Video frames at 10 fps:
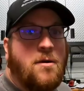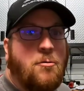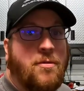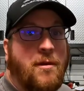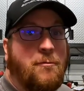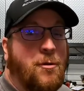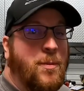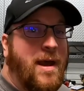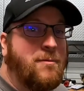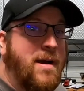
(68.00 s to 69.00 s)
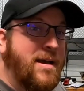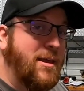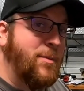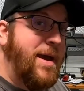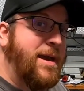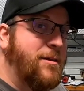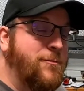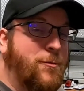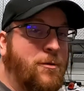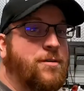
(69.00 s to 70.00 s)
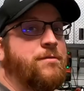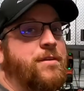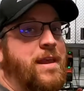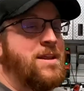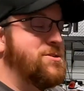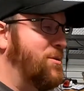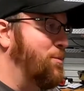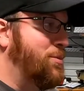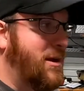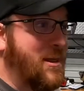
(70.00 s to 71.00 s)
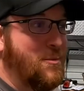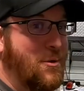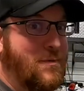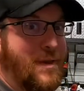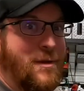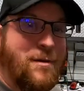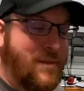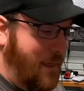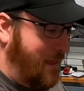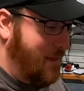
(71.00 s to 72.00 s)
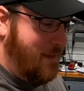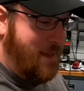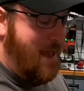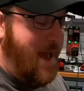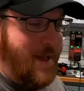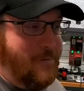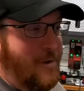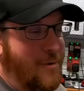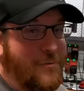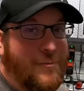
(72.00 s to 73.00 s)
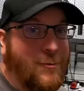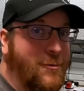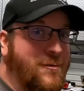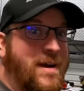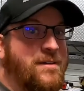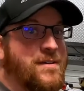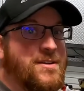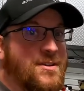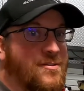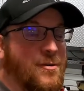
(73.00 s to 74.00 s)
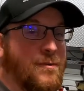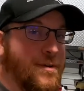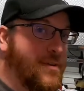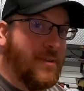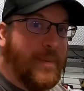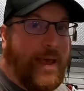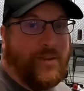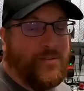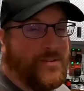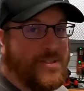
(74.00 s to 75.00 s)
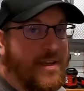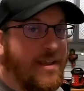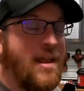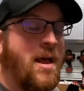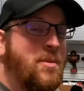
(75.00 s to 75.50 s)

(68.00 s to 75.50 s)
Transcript: with that real bad rocking back and forth of the engine, probably moving like, I don't know, four or five inches over to the passenger side,